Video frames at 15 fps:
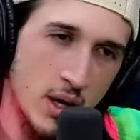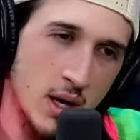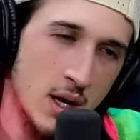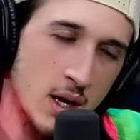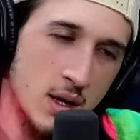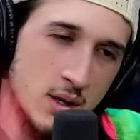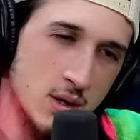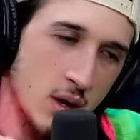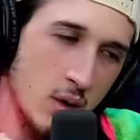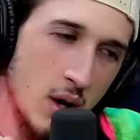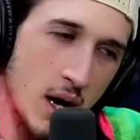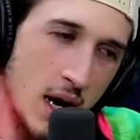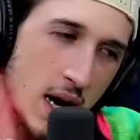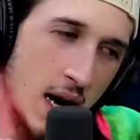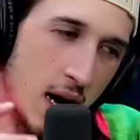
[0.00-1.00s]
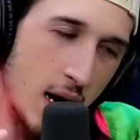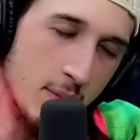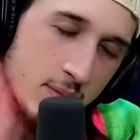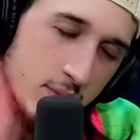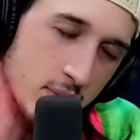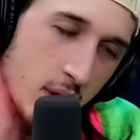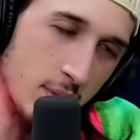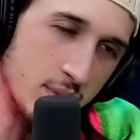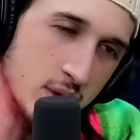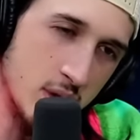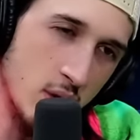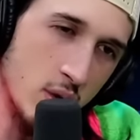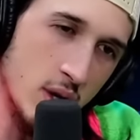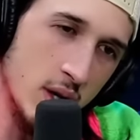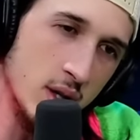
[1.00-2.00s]
Yeah. So I, am I'm
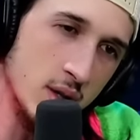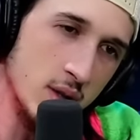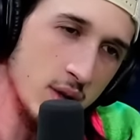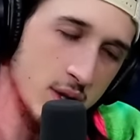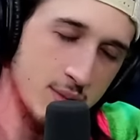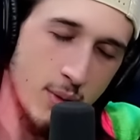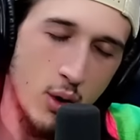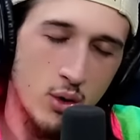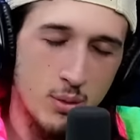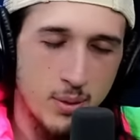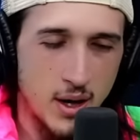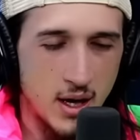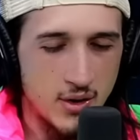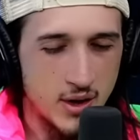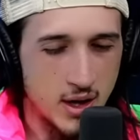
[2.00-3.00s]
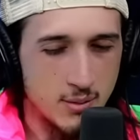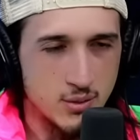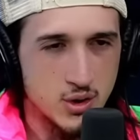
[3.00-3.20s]
still gonna smoke, but are I we bringing